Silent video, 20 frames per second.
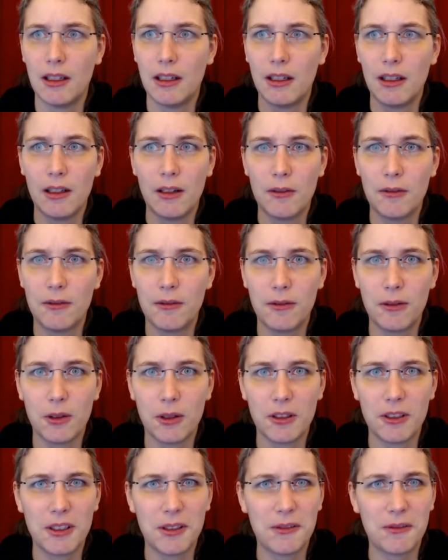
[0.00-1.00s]

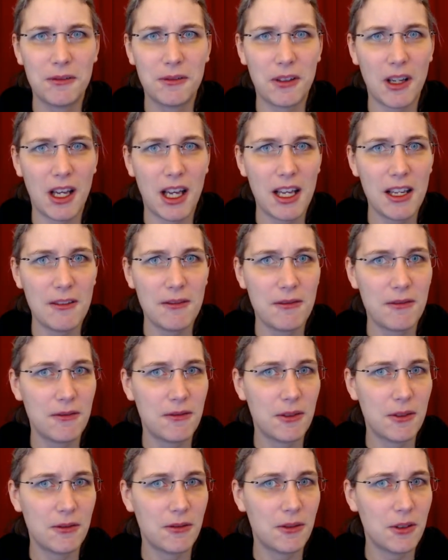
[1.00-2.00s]
45
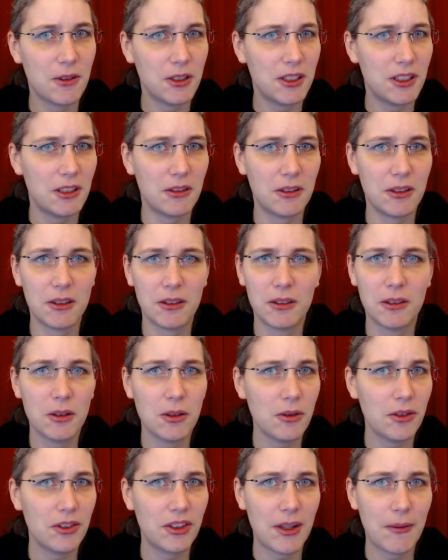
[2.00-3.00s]
or 40, or don't
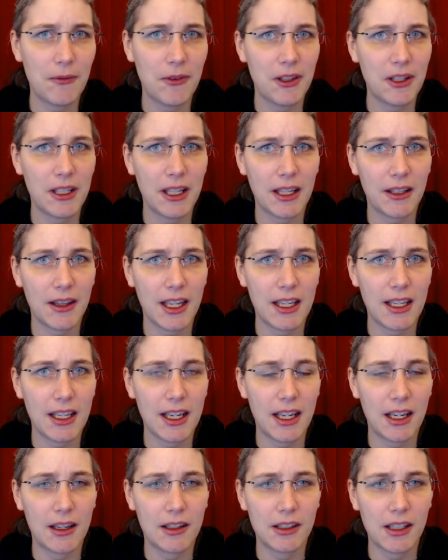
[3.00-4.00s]
know, something like that,
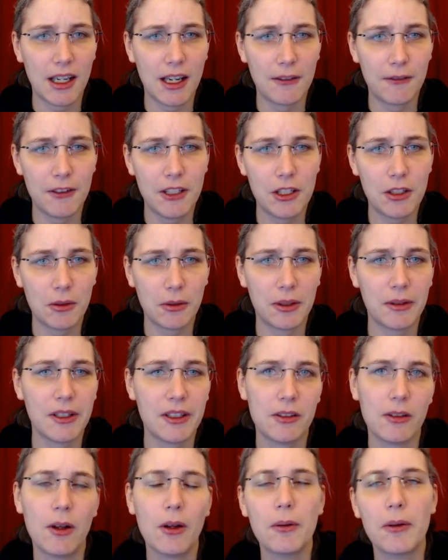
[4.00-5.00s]
are, are feature
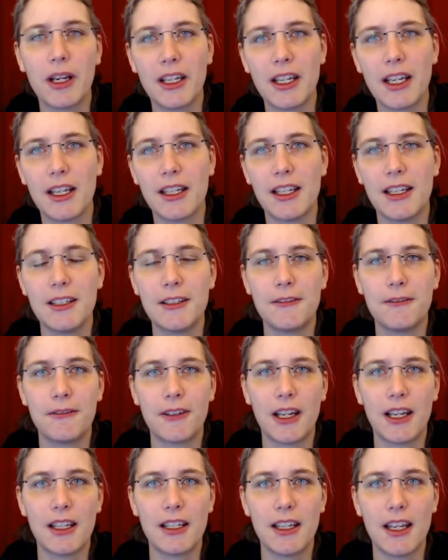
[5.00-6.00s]
requests already
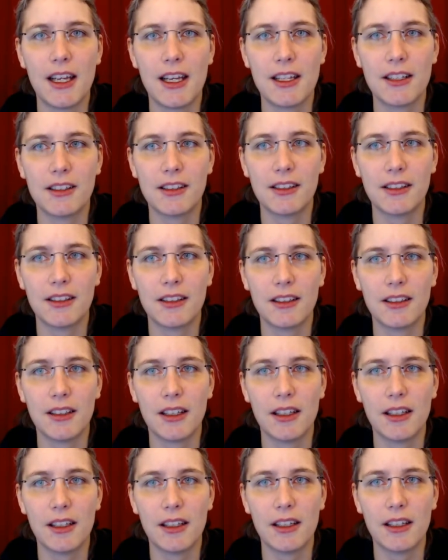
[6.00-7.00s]
identified as uh,
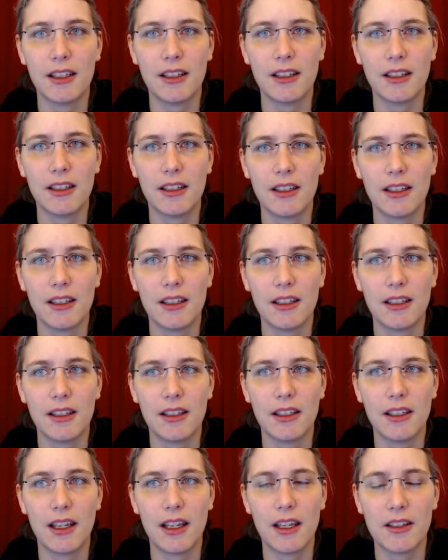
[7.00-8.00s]

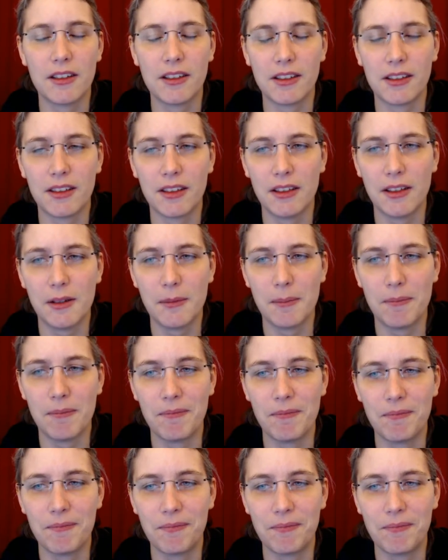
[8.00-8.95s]
as um,